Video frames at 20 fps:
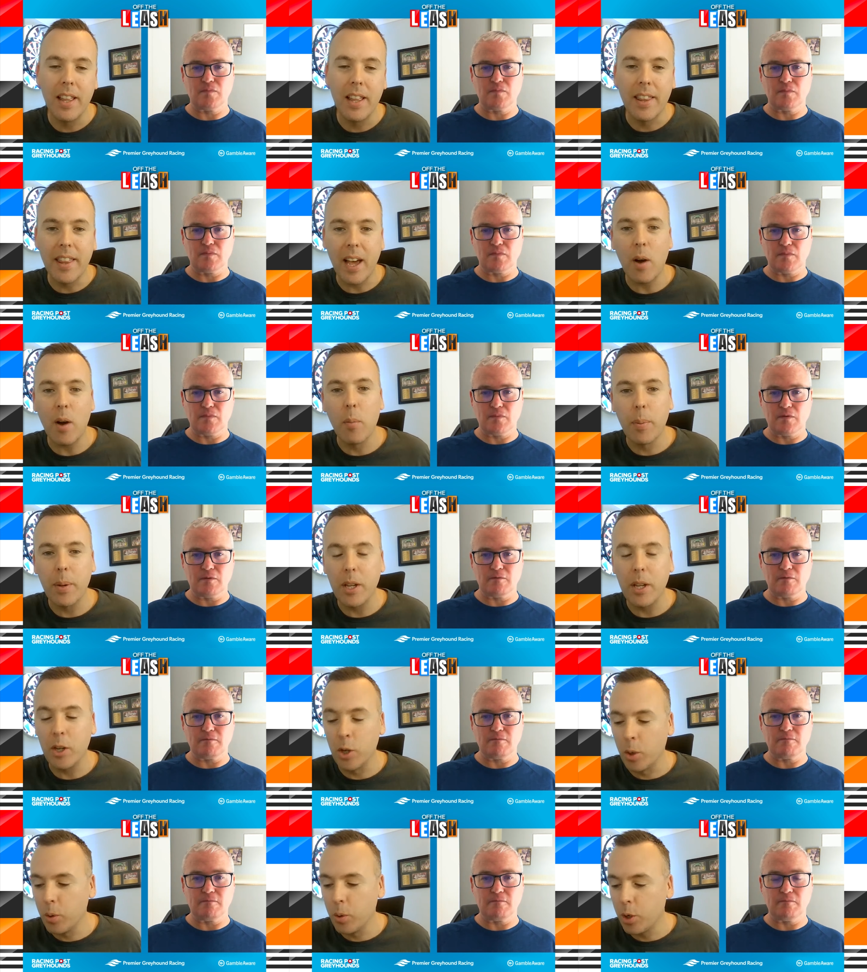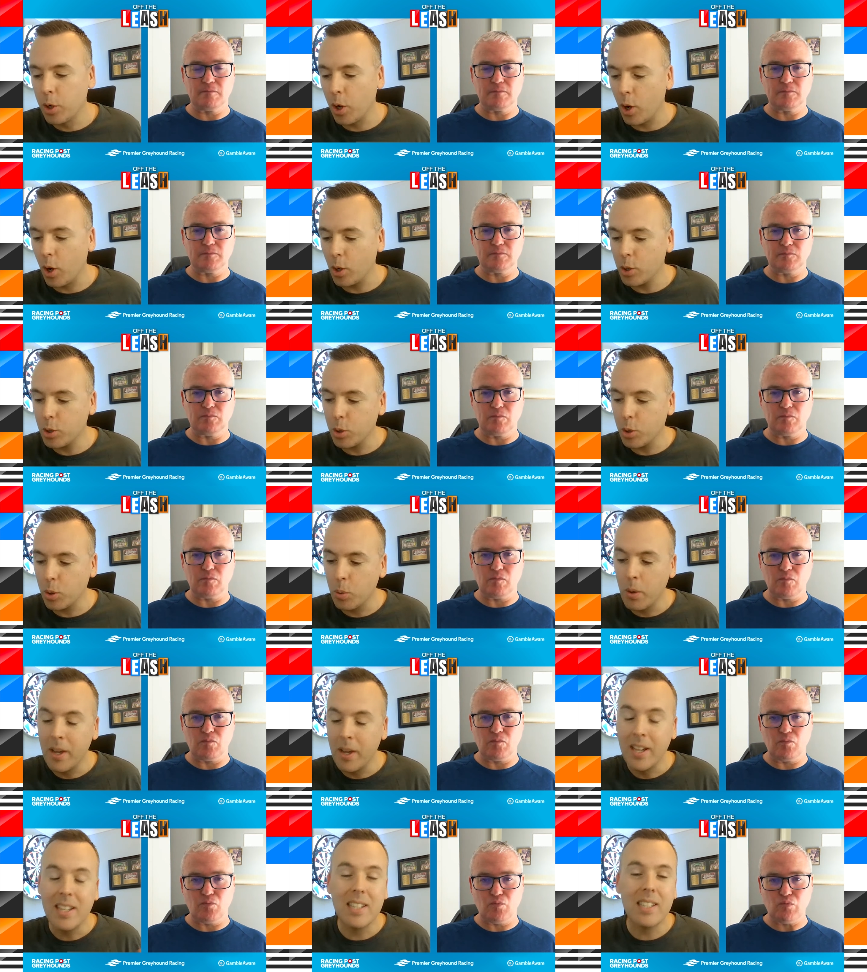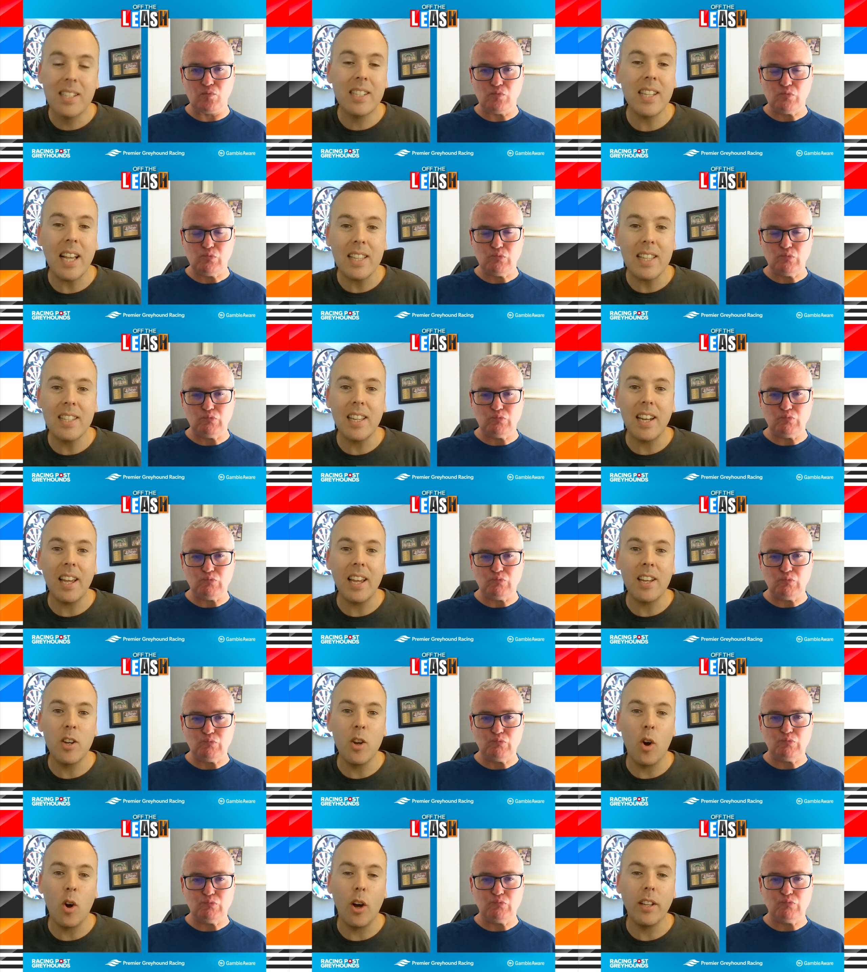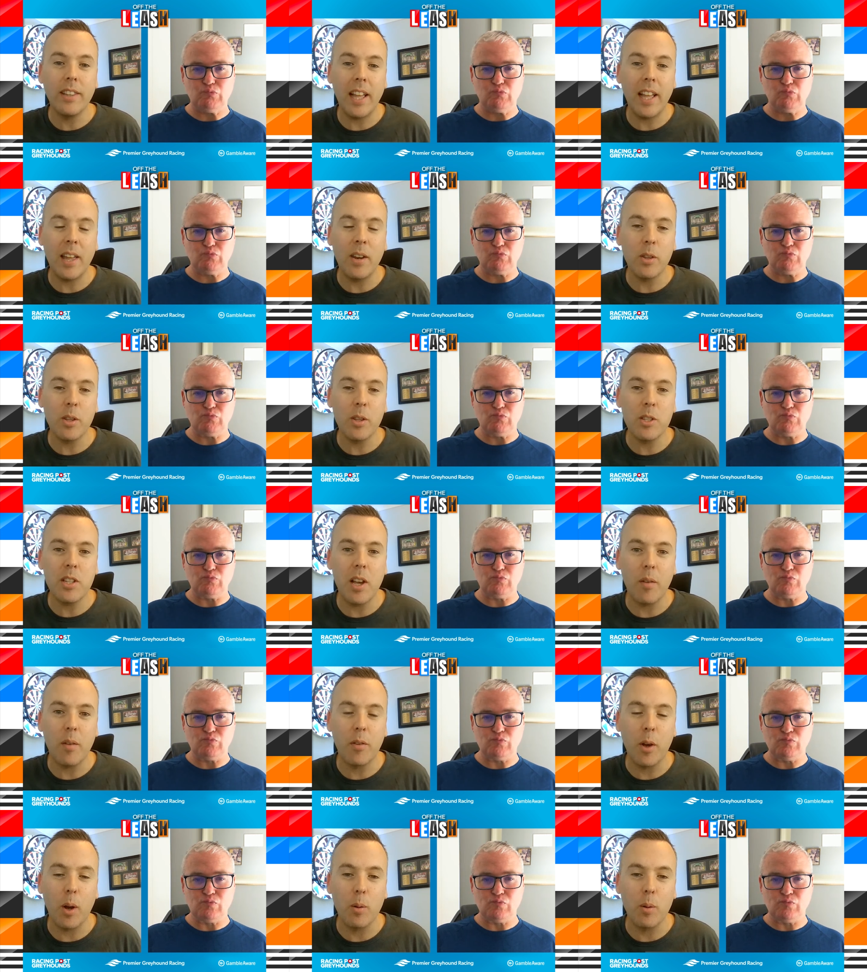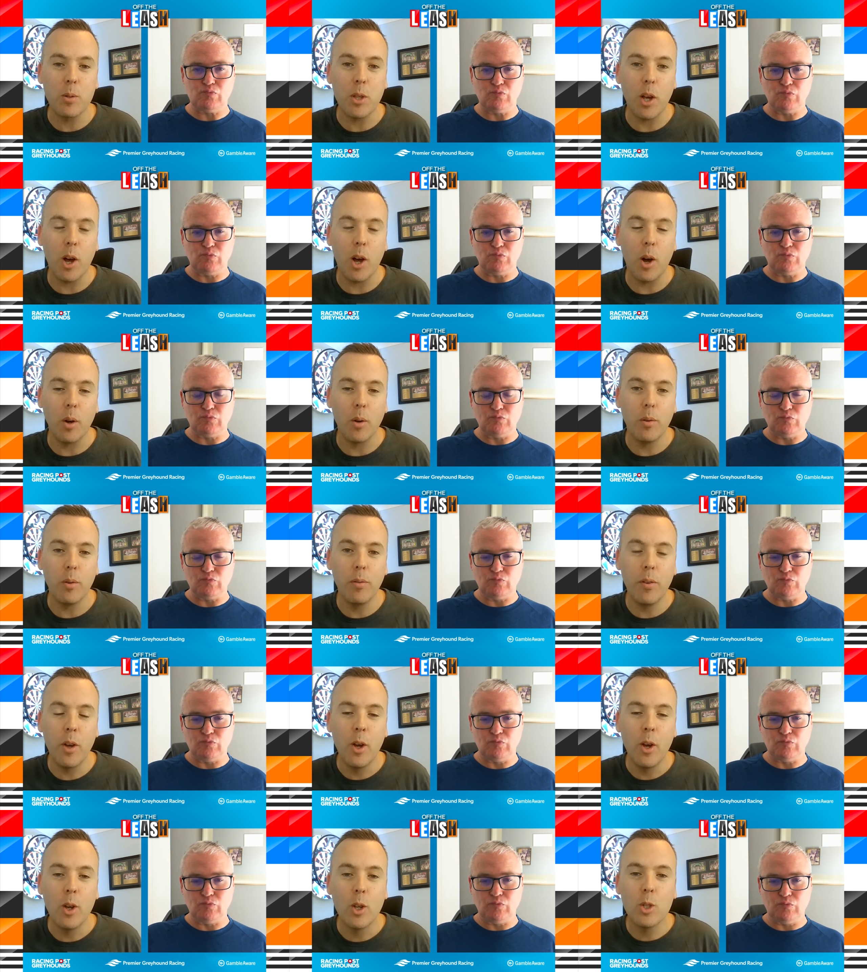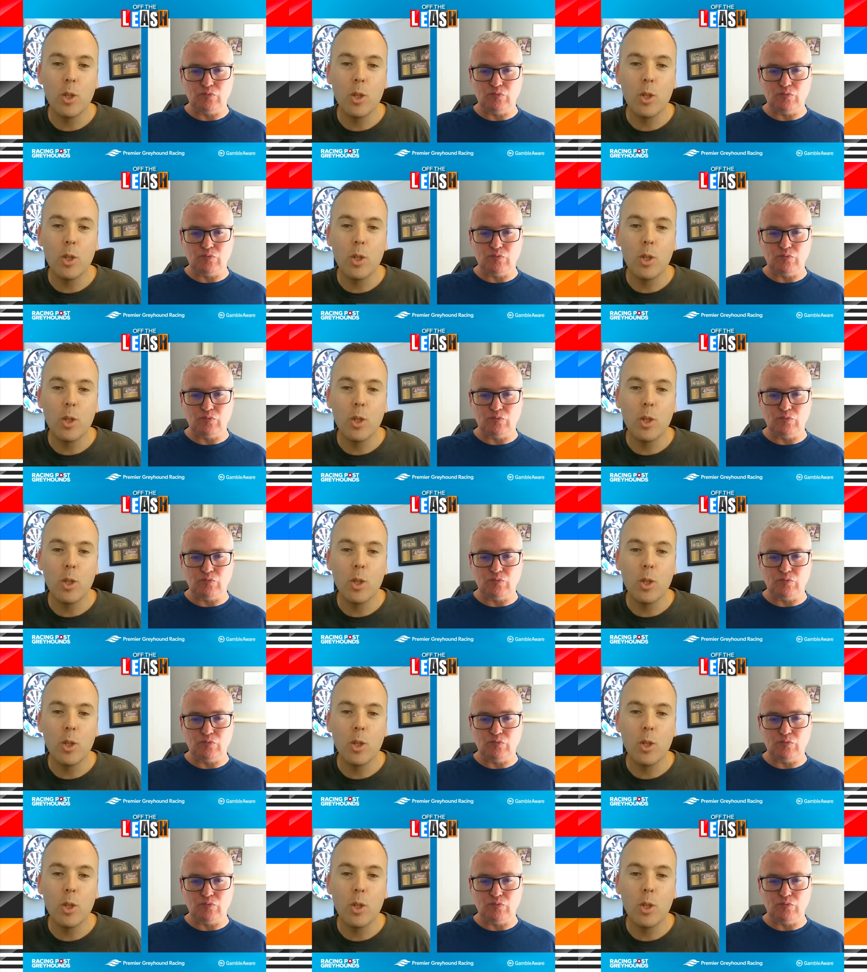Speaker 1: That'll be at Newcastle Saturday night down on the south coast at Hove.